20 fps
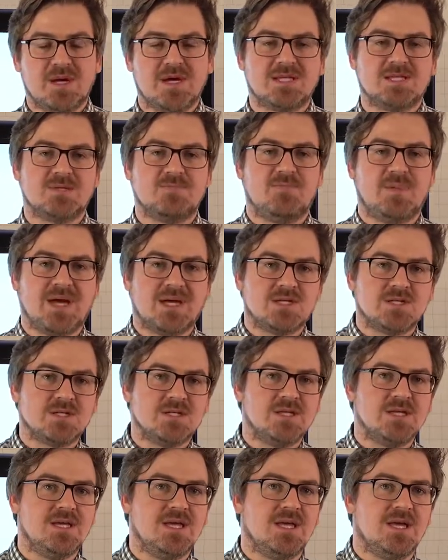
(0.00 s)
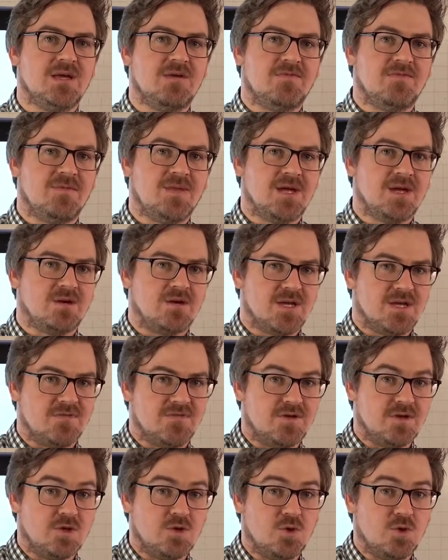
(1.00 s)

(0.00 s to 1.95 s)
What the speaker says: especially if they are giving